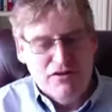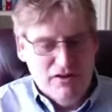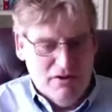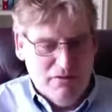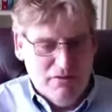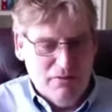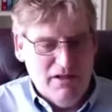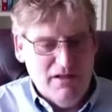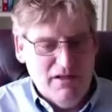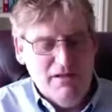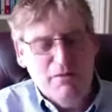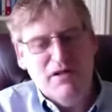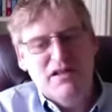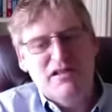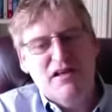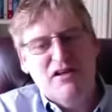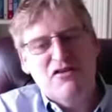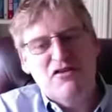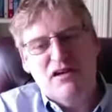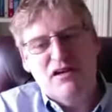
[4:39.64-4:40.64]
So we
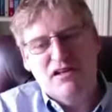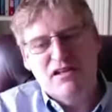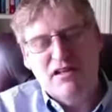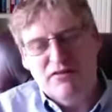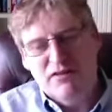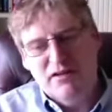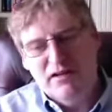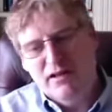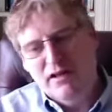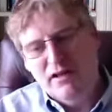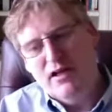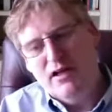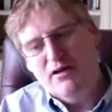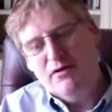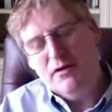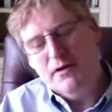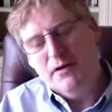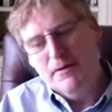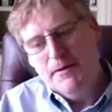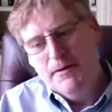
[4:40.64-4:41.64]
centralize everything in the cloud.
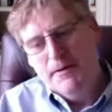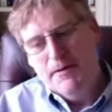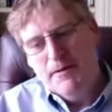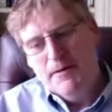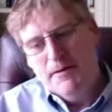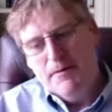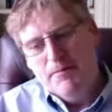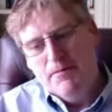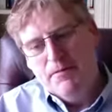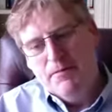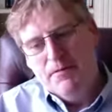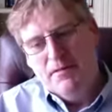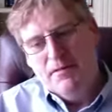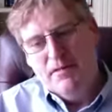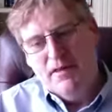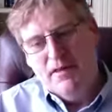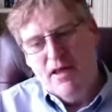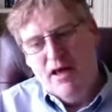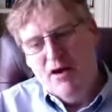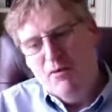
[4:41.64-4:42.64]

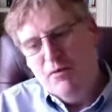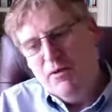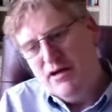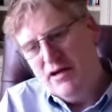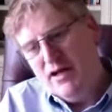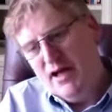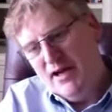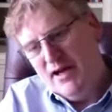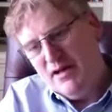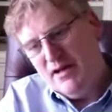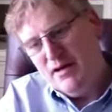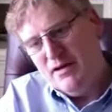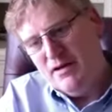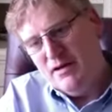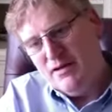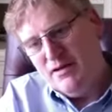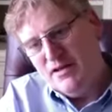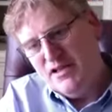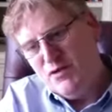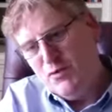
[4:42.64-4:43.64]
Now we're kind of
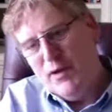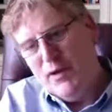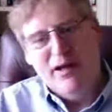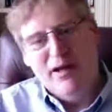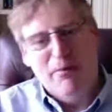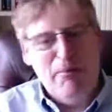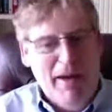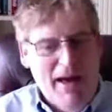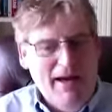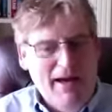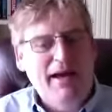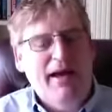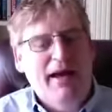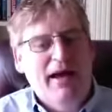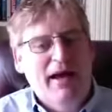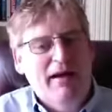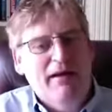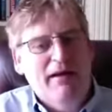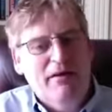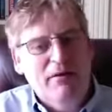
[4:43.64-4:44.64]
swinging back
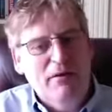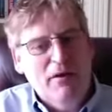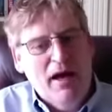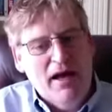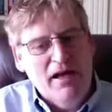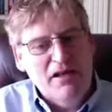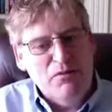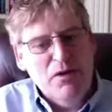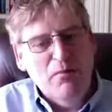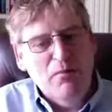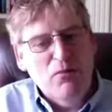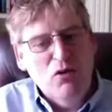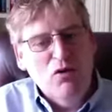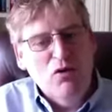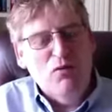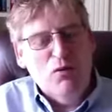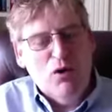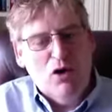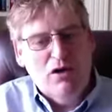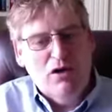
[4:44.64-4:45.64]
again as we
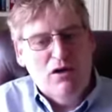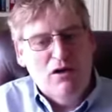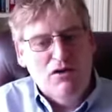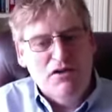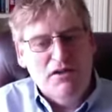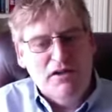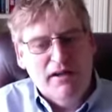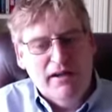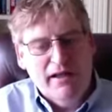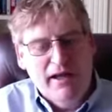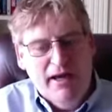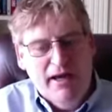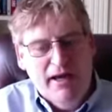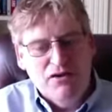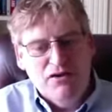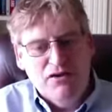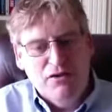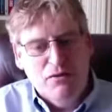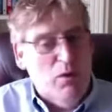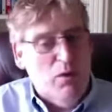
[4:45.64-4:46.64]
move workloads to the
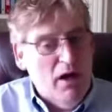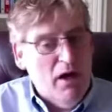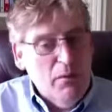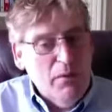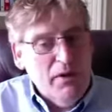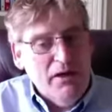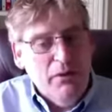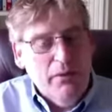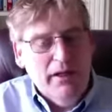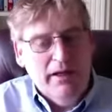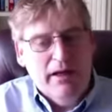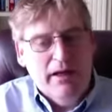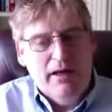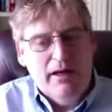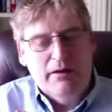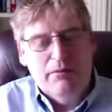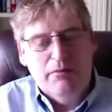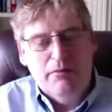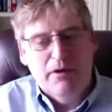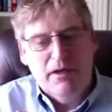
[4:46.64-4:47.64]
edge. Why are we doing that,
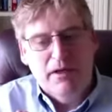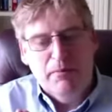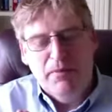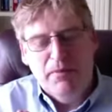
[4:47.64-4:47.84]
right?